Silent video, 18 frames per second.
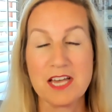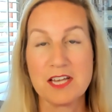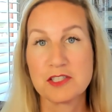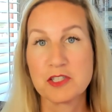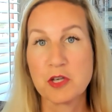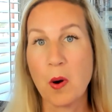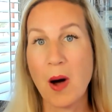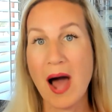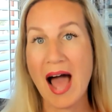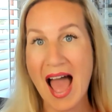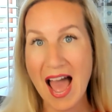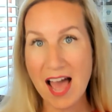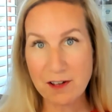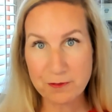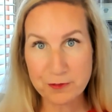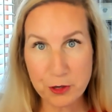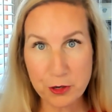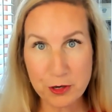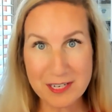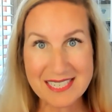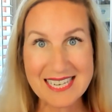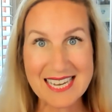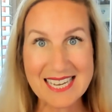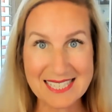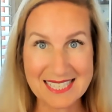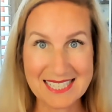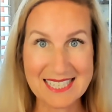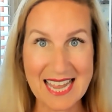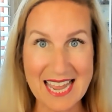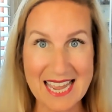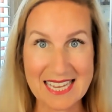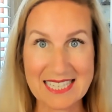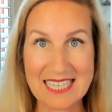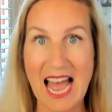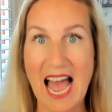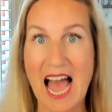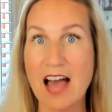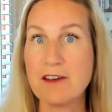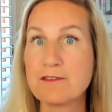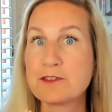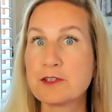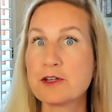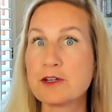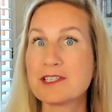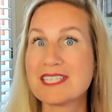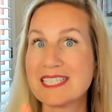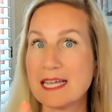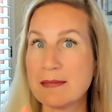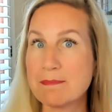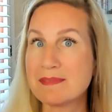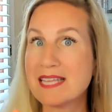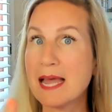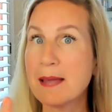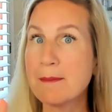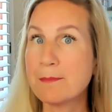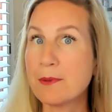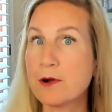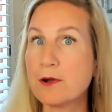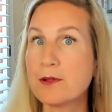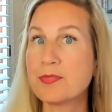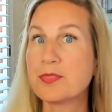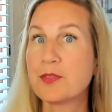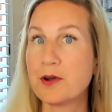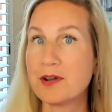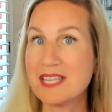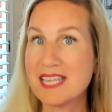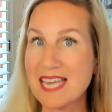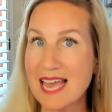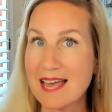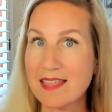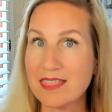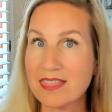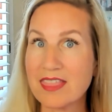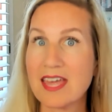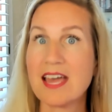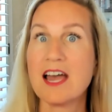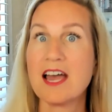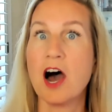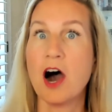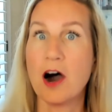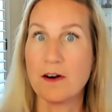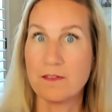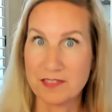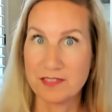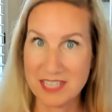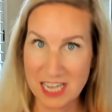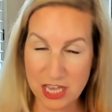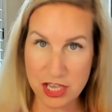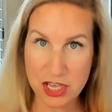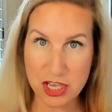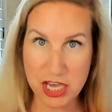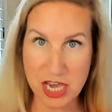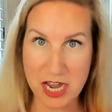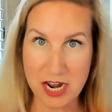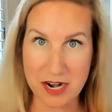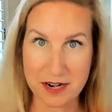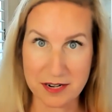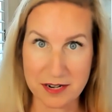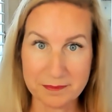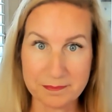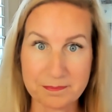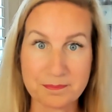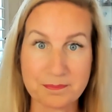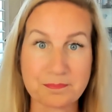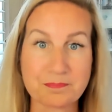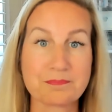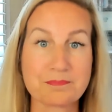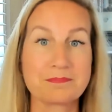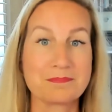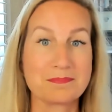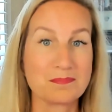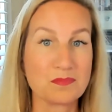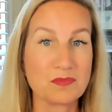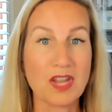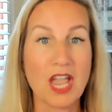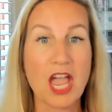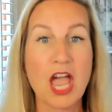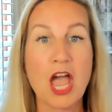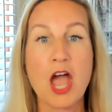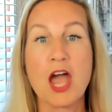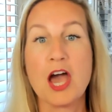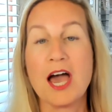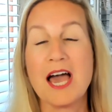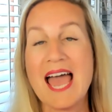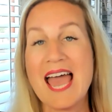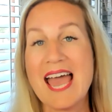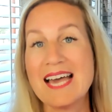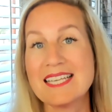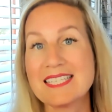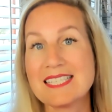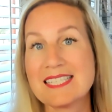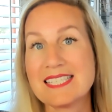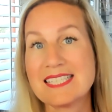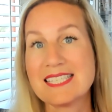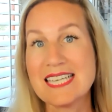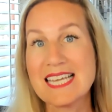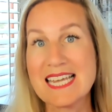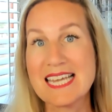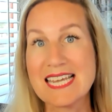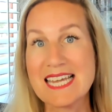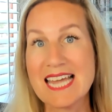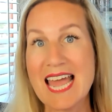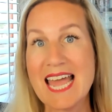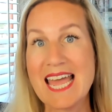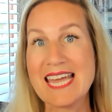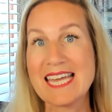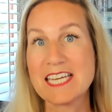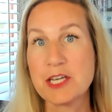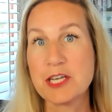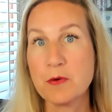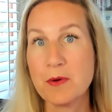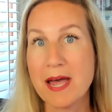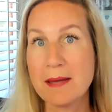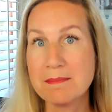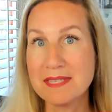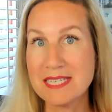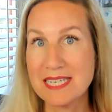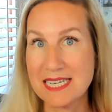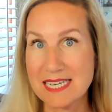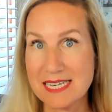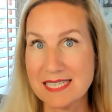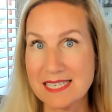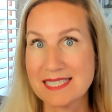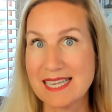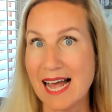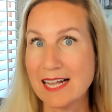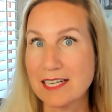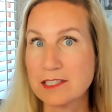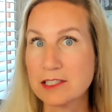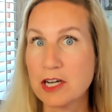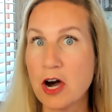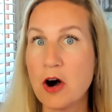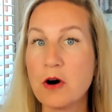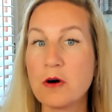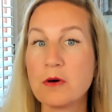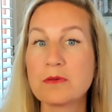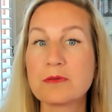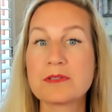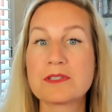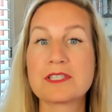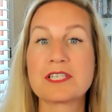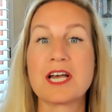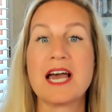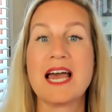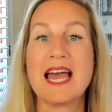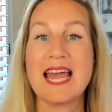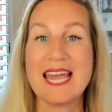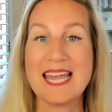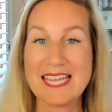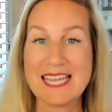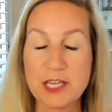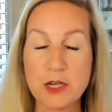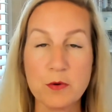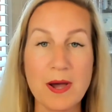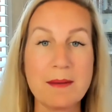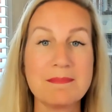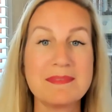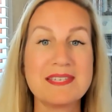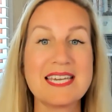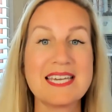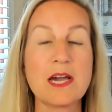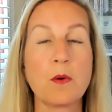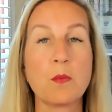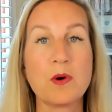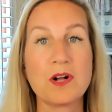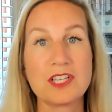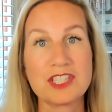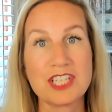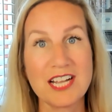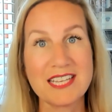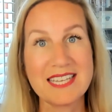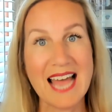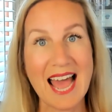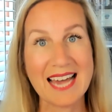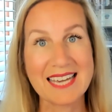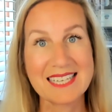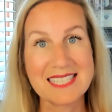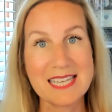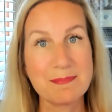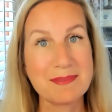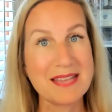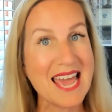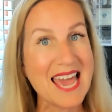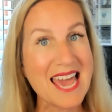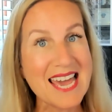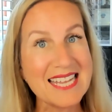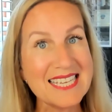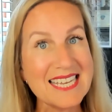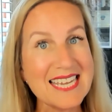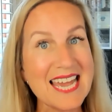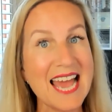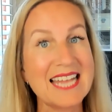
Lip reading: So after this date, after September 30th of this year, SCAQMD, South Coast AQMD, will not accept any